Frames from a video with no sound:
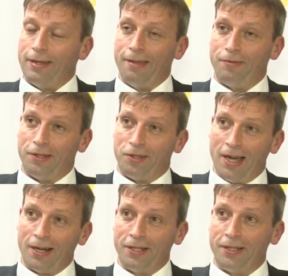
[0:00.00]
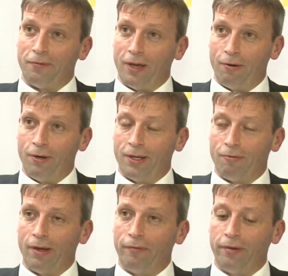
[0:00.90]
And the target is very
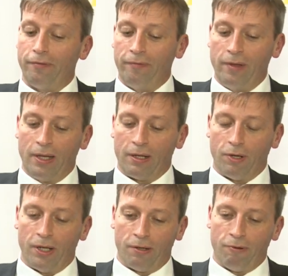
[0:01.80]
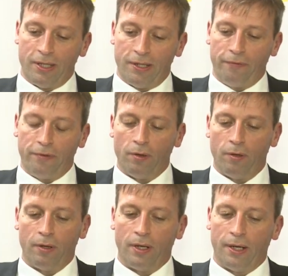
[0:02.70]
aggressive.
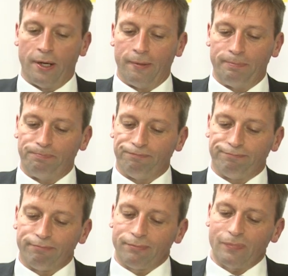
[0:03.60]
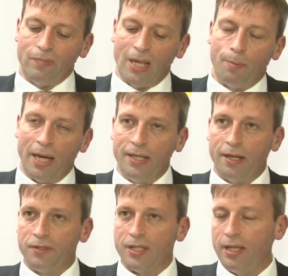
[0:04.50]
You might
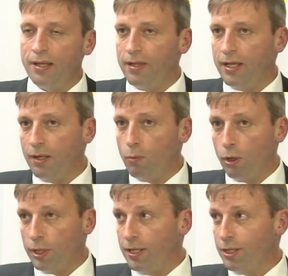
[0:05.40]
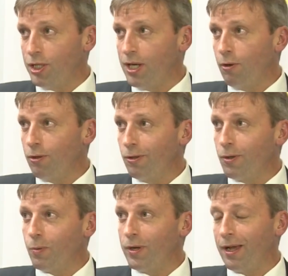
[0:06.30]
have seen the World Energy
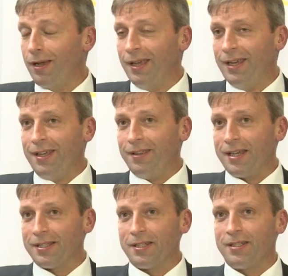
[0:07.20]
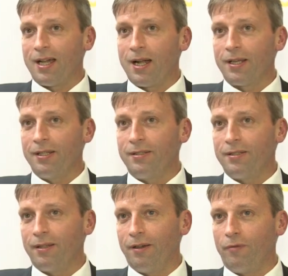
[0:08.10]
Outlook, where there's a target
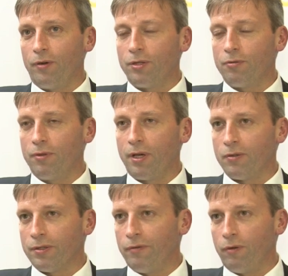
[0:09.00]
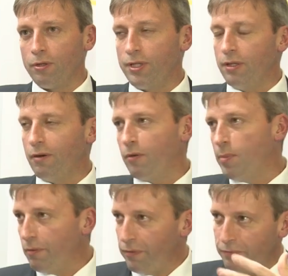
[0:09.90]
for 2040 of
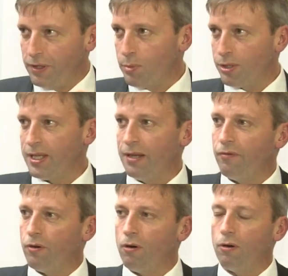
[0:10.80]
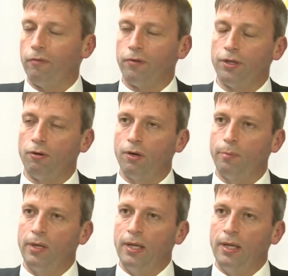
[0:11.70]
about 50% for all over Europe.